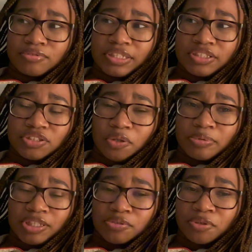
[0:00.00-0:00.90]
is so
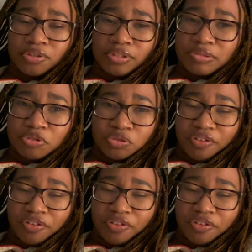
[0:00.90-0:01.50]
obsessed with her Christmas tree